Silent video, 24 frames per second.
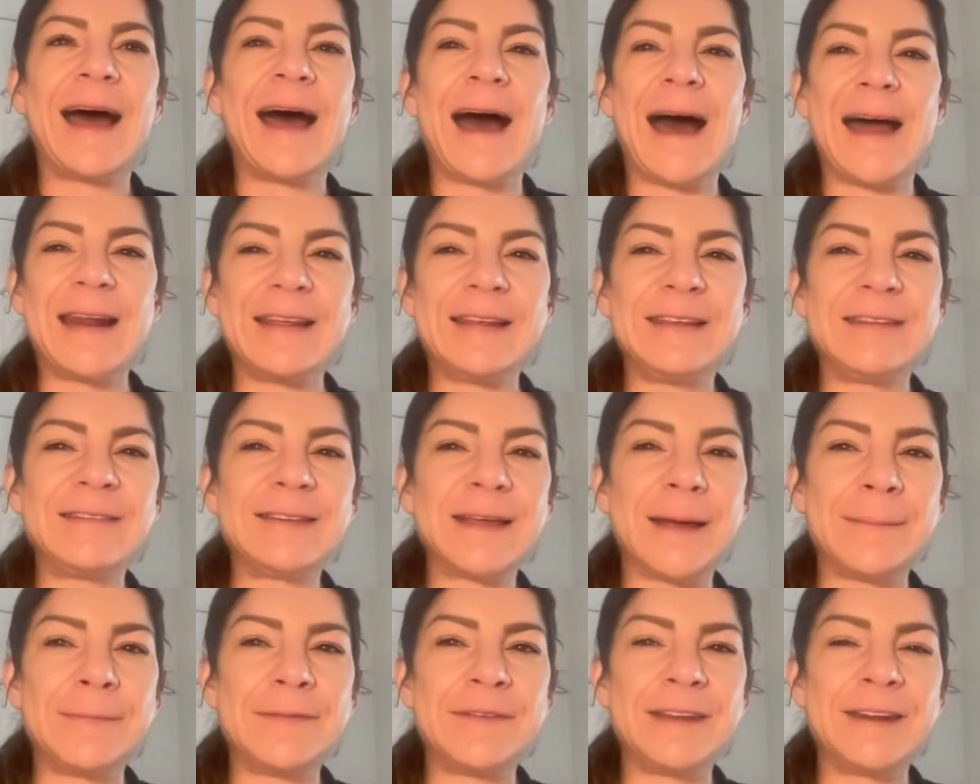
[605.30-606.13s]
adding
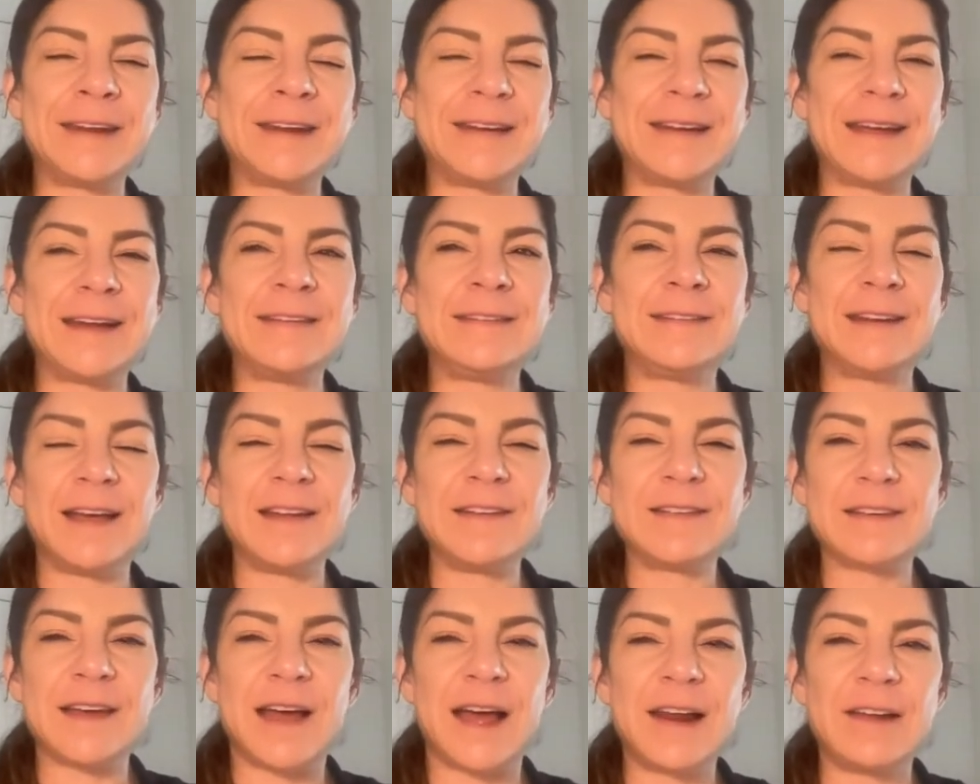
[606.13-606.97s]
steps in, it
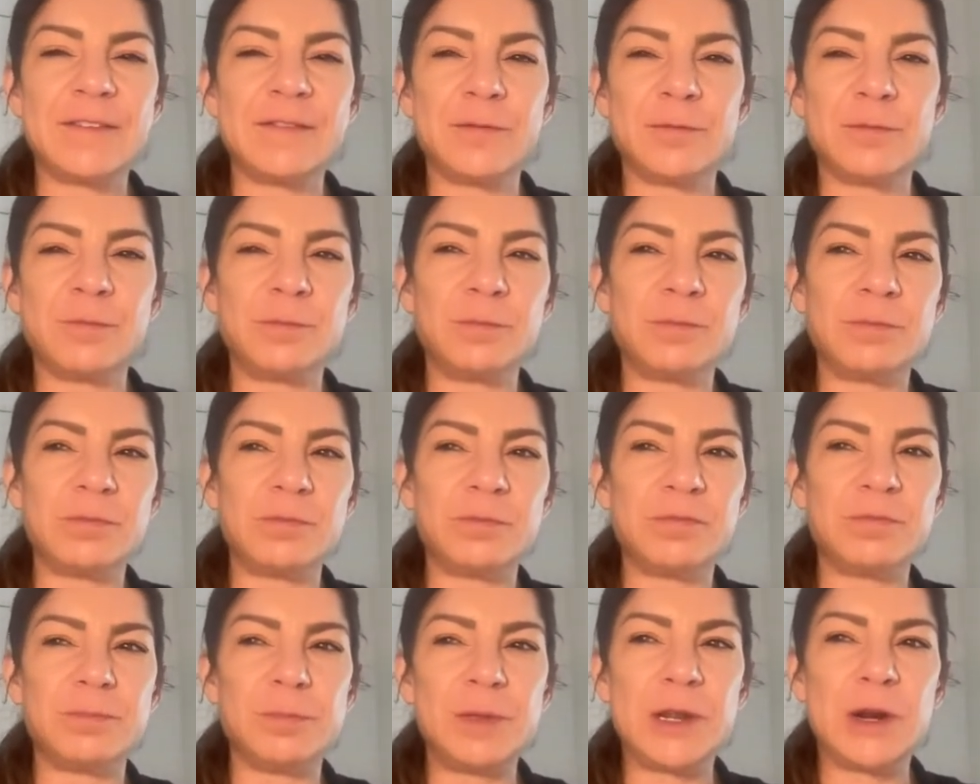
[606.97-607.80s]
does kind of,
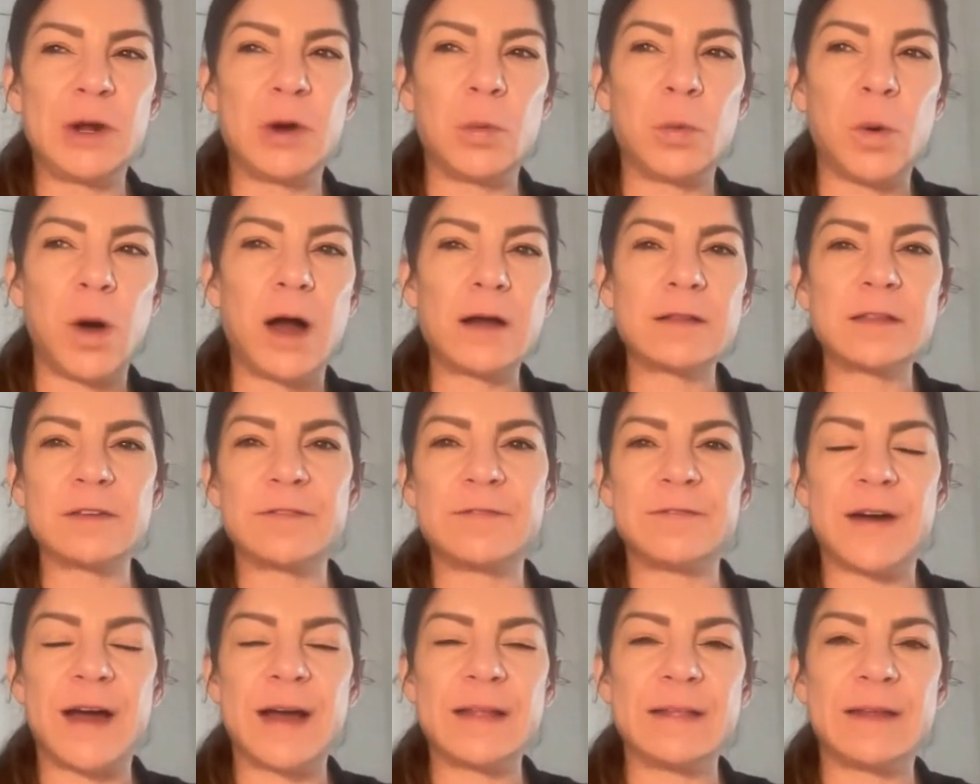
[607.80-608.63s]
you know, walk the
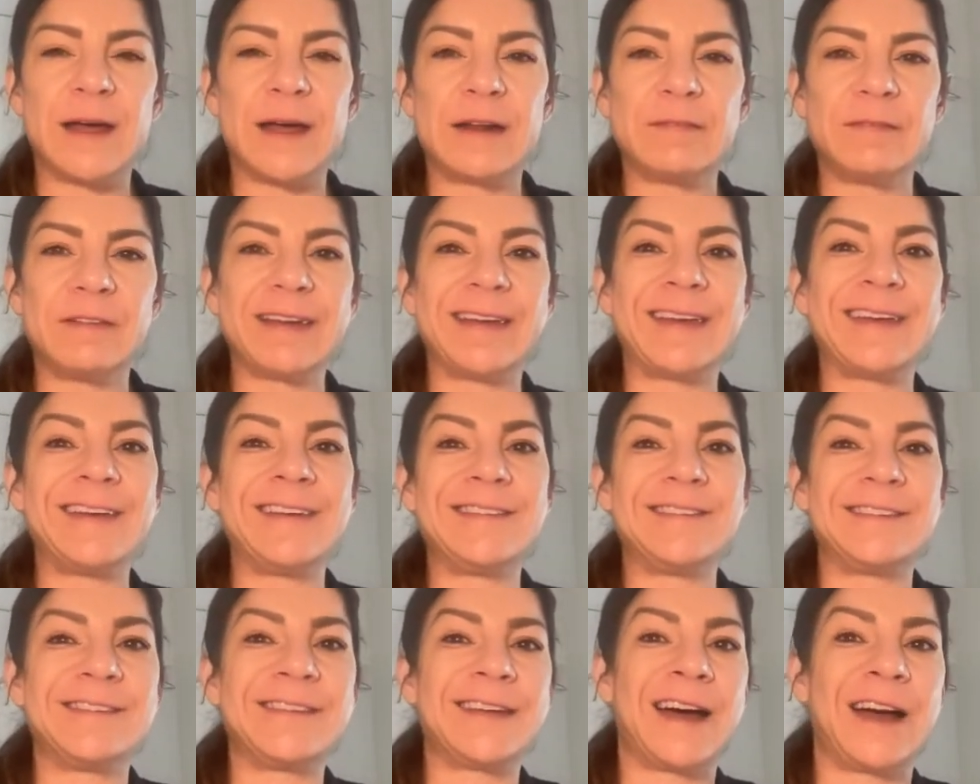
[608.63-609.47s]
fine line of like,
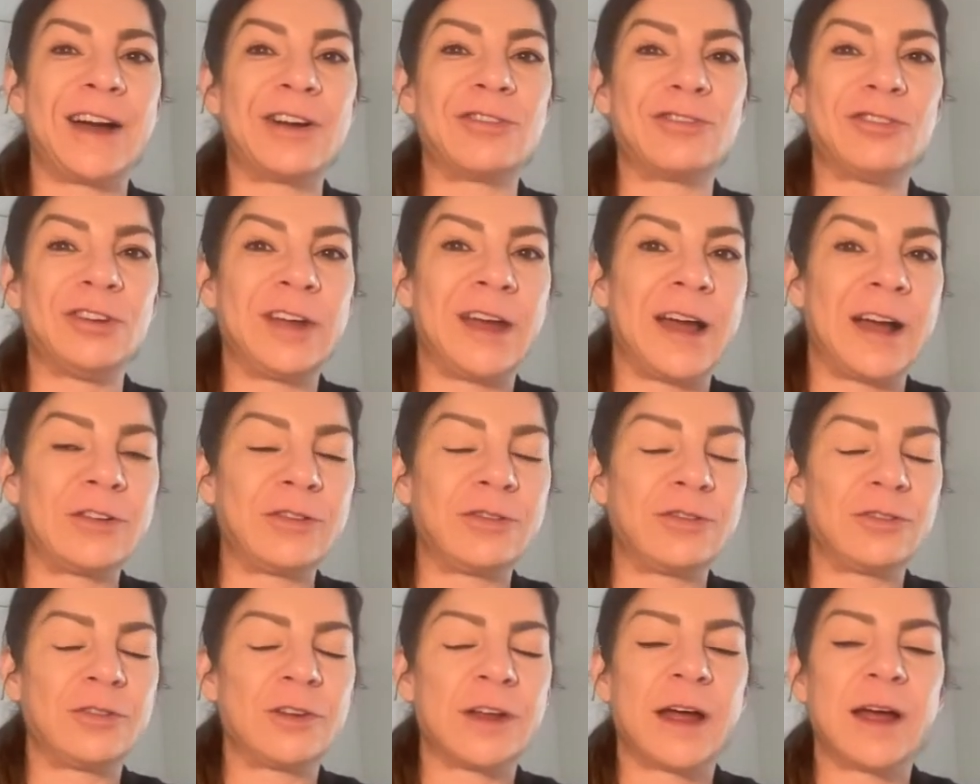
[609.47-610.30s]
is this actually
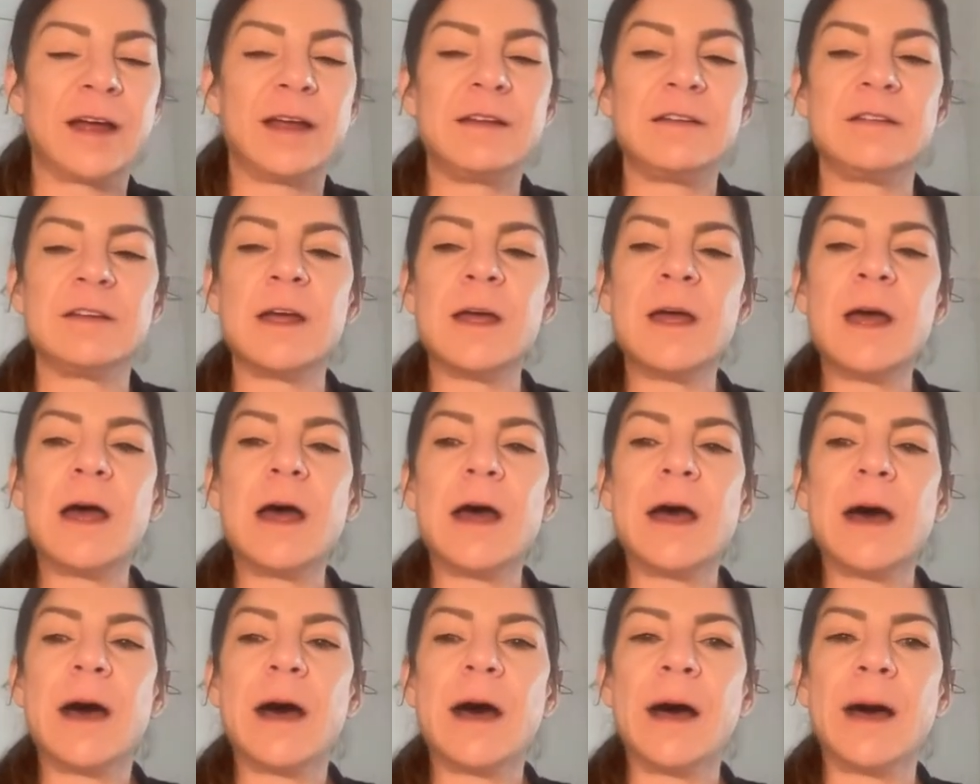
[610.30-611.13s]
exercise?
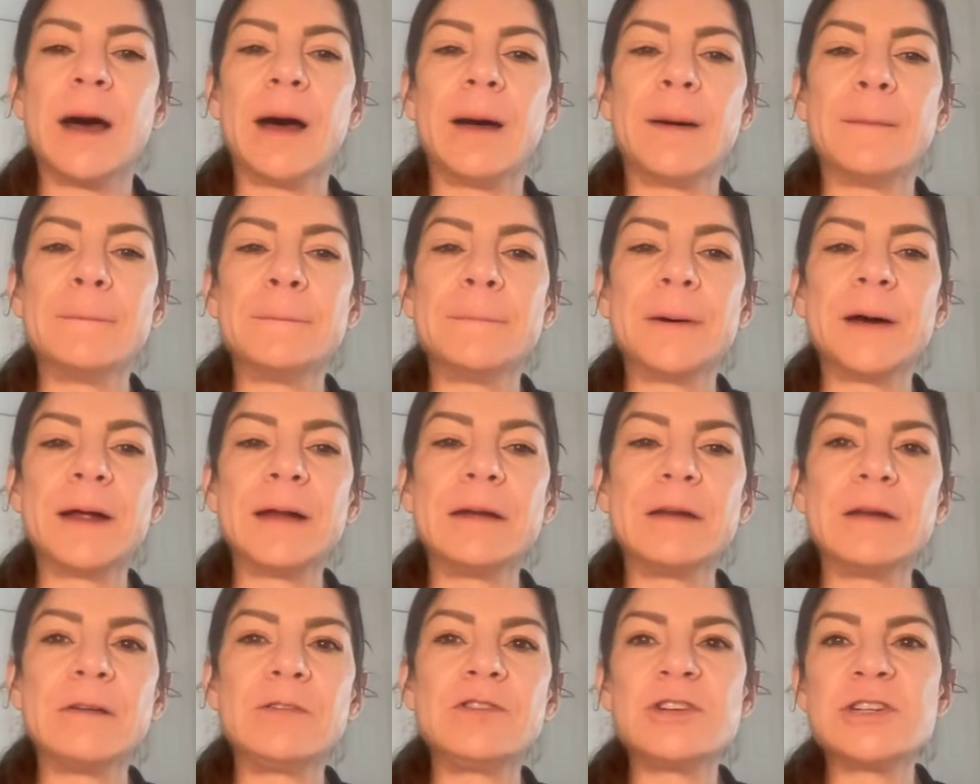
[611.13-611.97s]

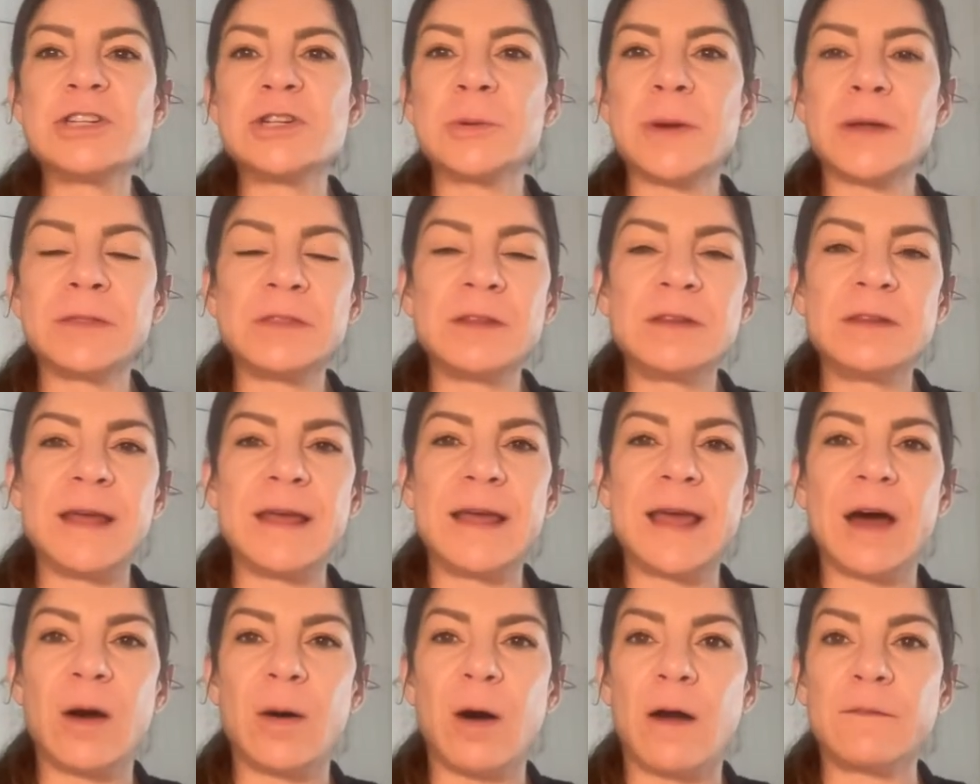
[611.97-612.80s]
But just throughout the
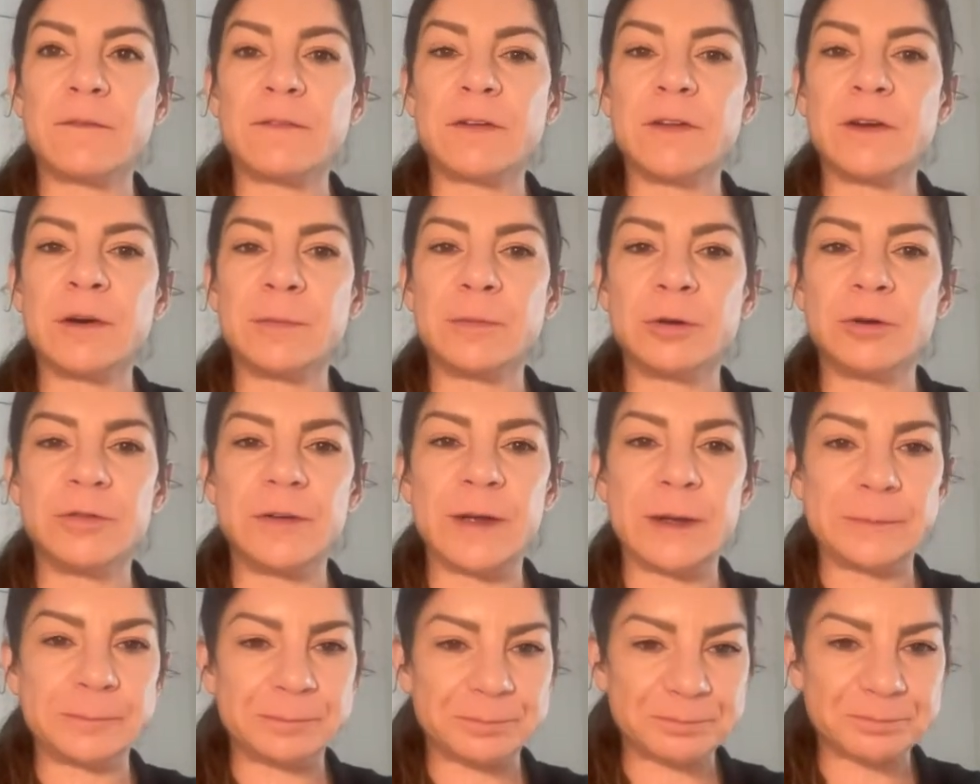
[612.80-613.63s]
day, how often they're
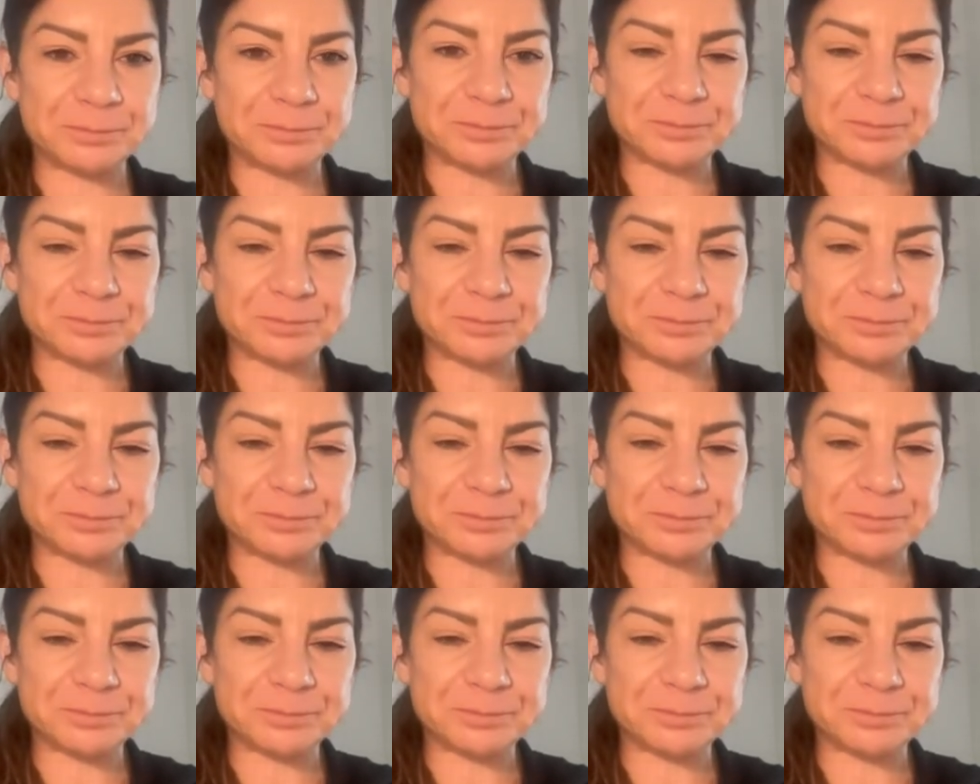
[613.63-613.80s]
moving.